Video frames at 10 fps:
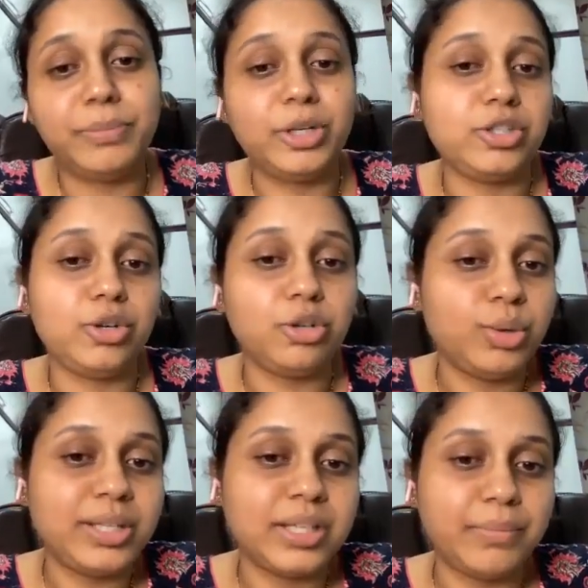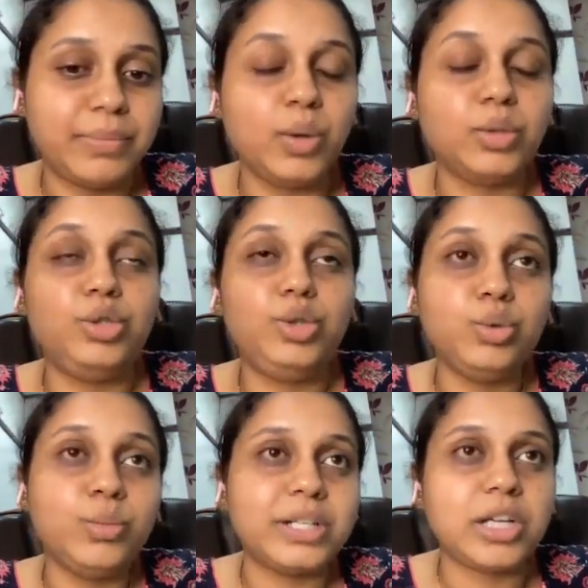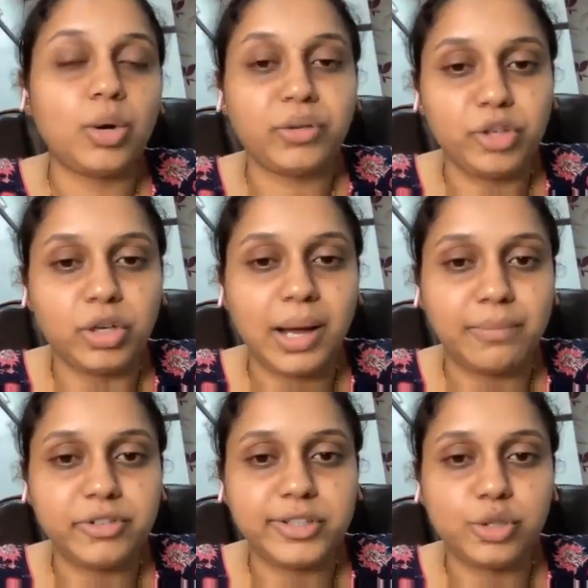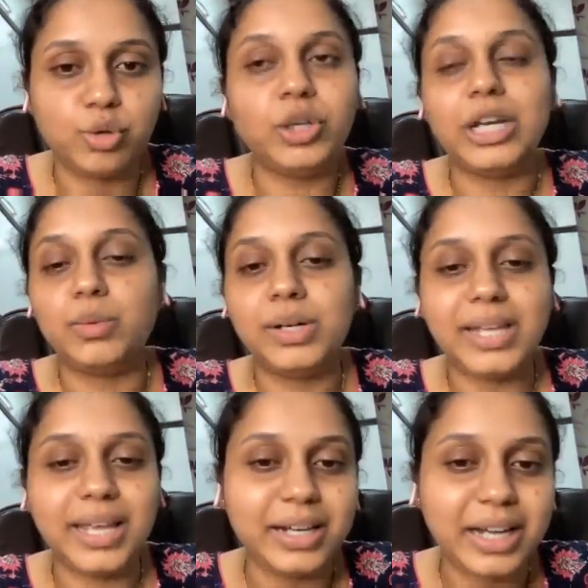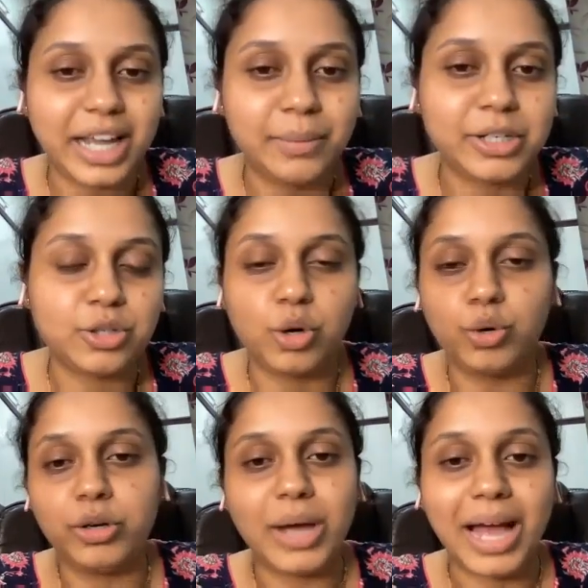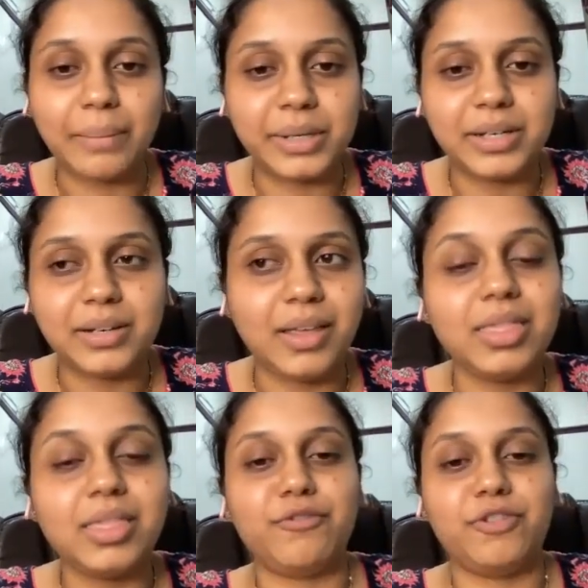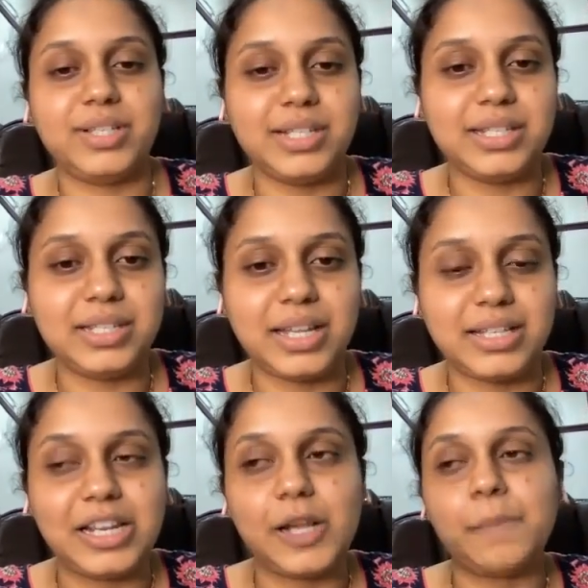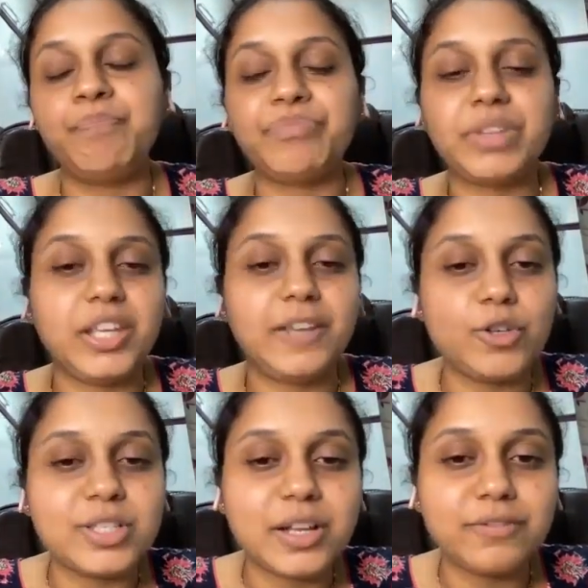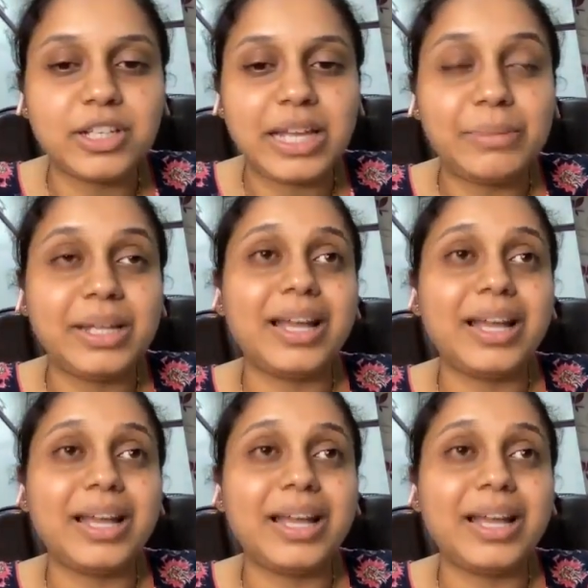Because you're doing something too much out of your comfort zone, it will take time. It is not going to happen in the first instance. Like, give yourself the time.